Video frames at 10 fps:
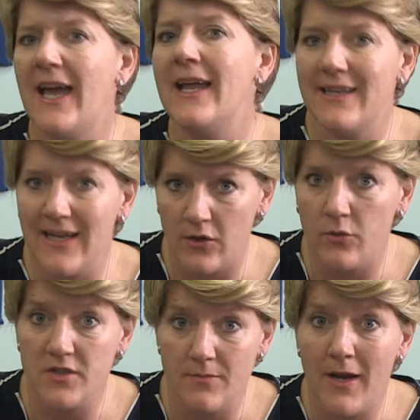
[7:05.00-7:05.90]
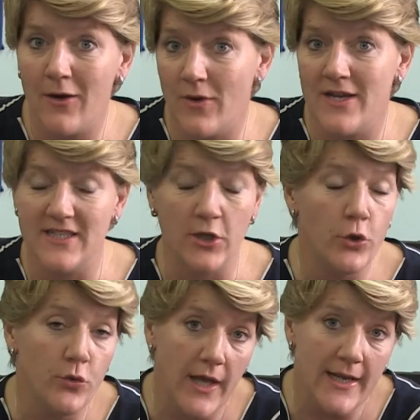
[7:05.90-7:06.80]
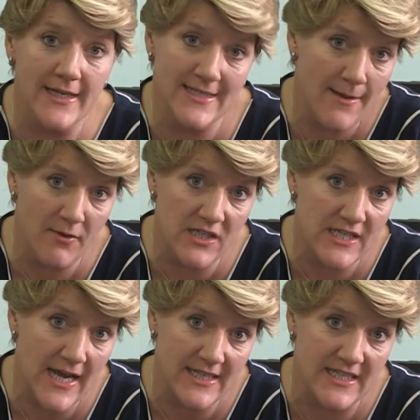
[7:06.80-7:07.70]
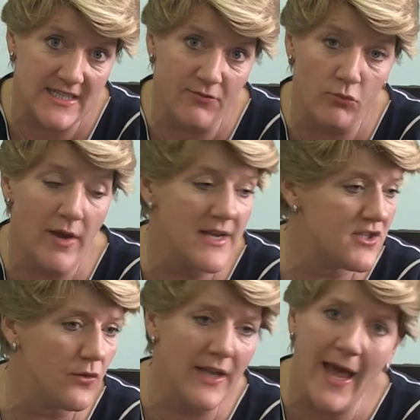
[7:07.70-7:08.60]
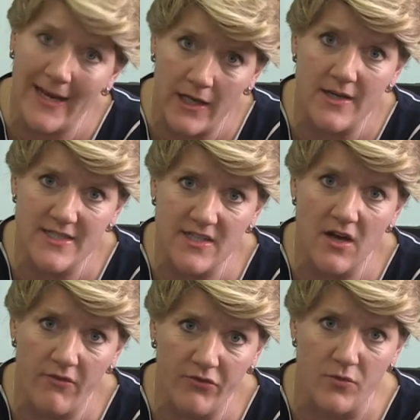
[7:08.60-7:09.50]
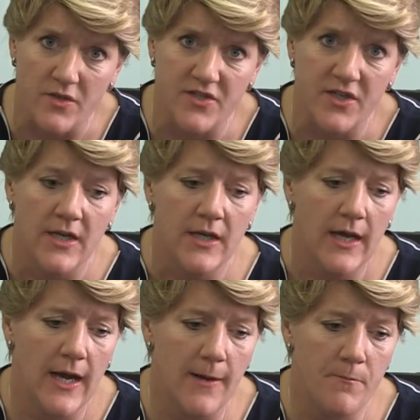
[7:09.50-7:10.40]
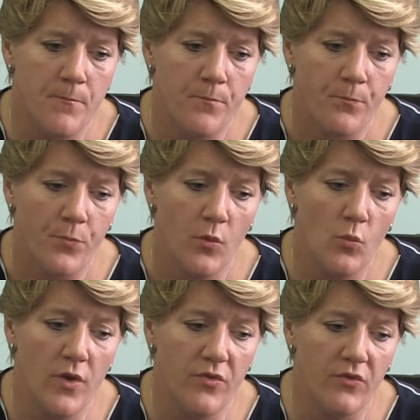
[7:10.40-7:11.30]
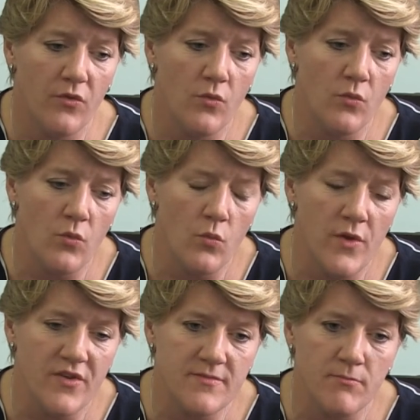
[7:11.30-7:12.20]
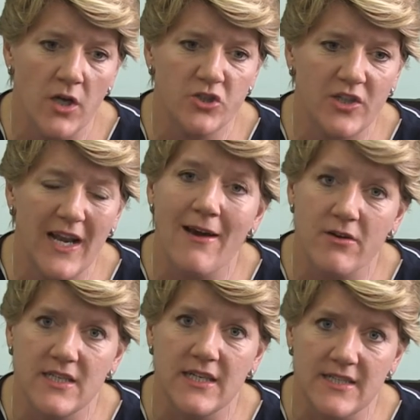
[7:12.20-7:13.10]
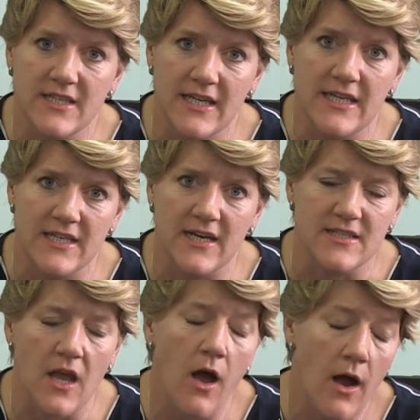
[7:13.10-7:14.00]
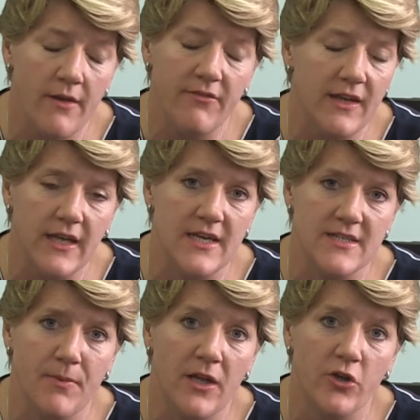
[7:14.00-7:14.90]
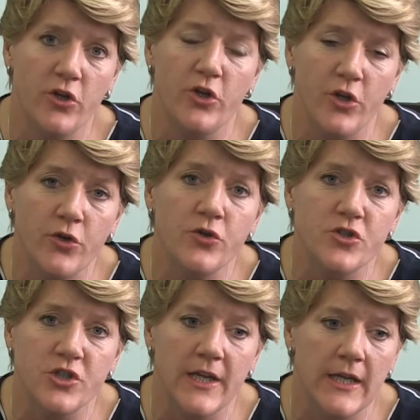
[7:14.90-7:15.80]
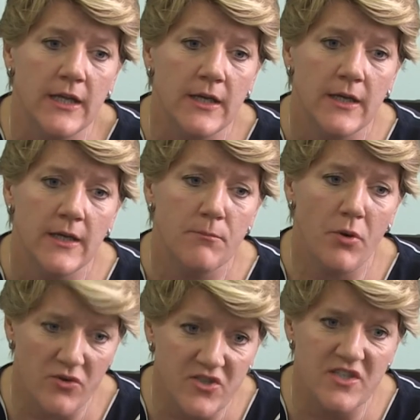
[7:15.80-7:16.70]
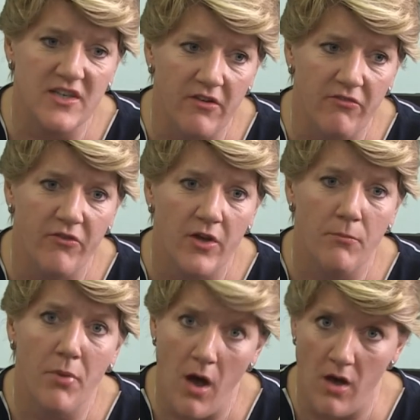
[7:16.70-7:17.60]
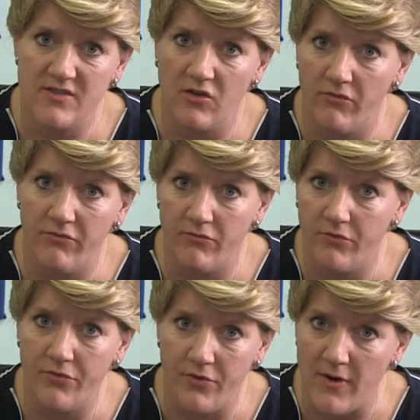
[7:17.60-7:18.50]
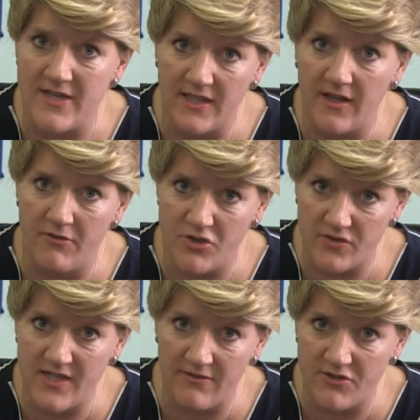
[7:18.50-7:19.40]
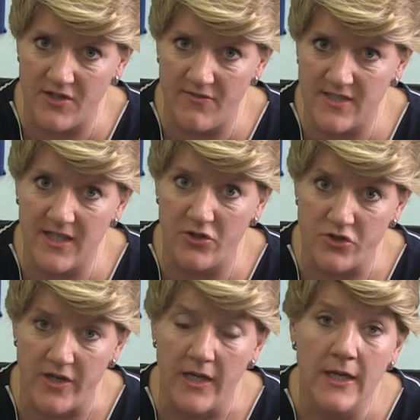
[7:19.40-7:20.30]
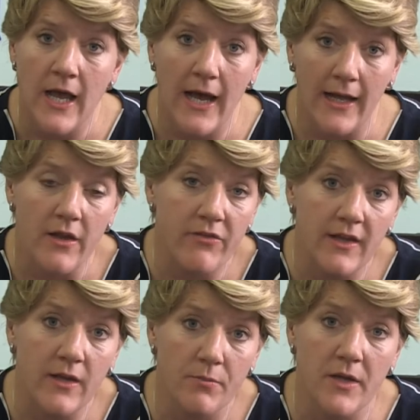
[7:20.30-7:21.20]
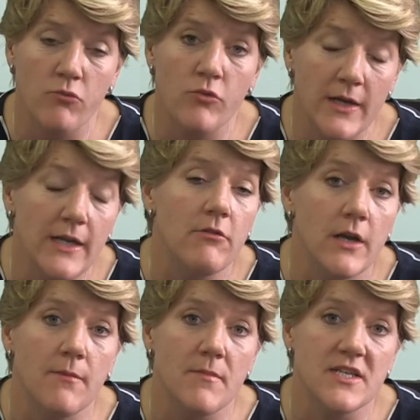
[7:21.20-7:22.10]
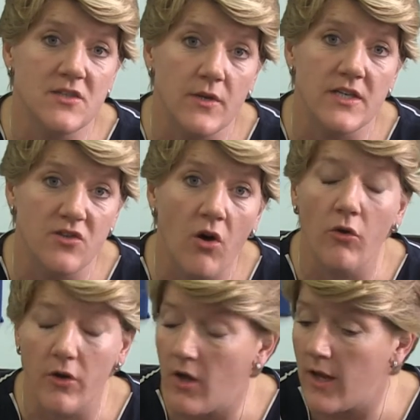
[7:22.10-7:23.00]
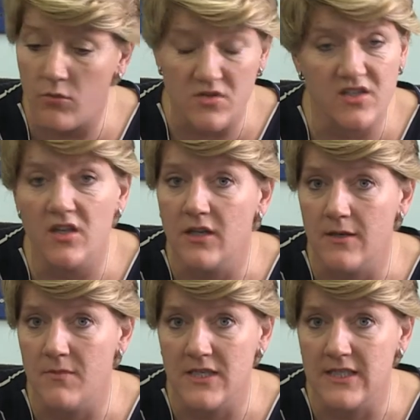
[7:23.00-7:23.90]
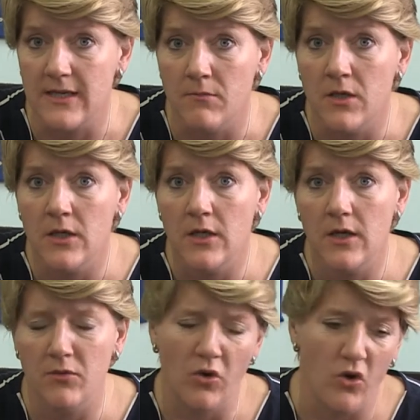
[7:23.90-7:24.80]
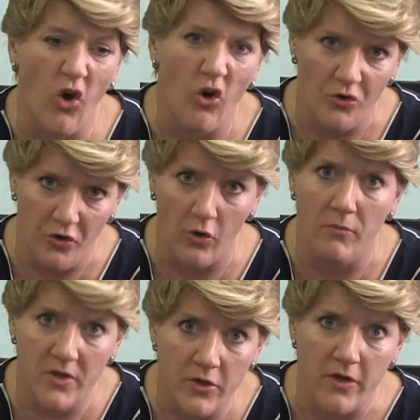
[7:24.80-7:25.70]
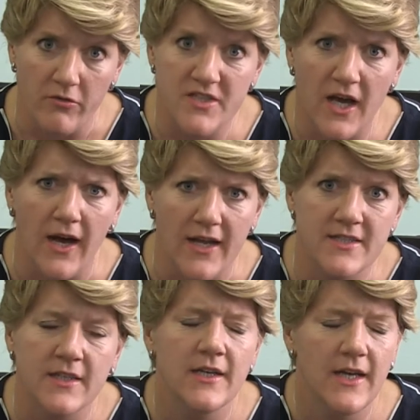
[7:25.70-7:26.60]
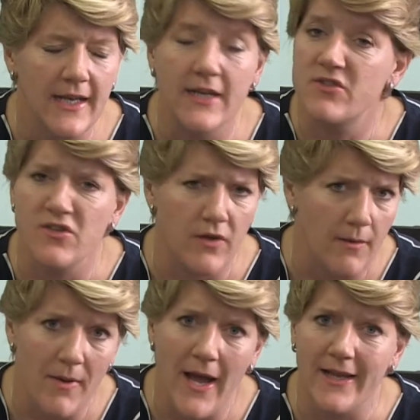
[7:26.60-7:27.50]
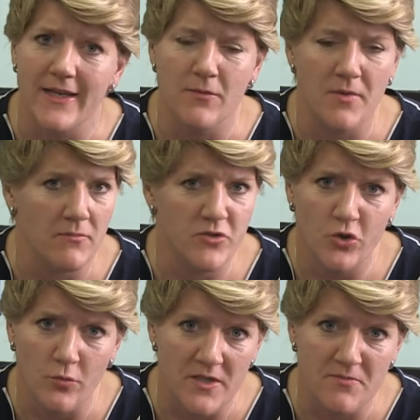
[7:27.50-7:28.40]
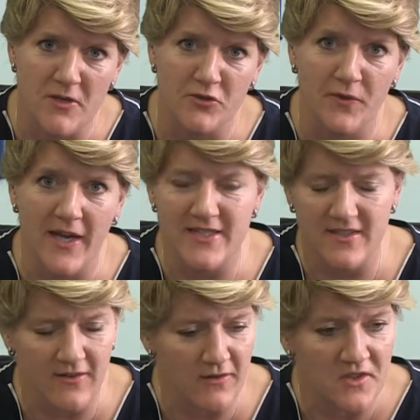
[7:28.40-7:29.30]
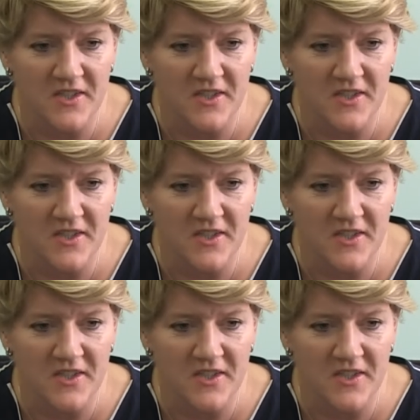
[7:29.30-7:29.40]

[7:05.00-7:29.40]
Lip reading: and eloquent about racing, who can examine the tactics of a race, who can analyse it afterwards with as much clarity as he does. I think he has been a hugely positive part of the racing coverage on television in this country, and I think he'll be really, really missed when he's gone, and I will certainly miss him. Well, not gone, but retired, and he'll still come back, and I'm sure be a special guest, and I'll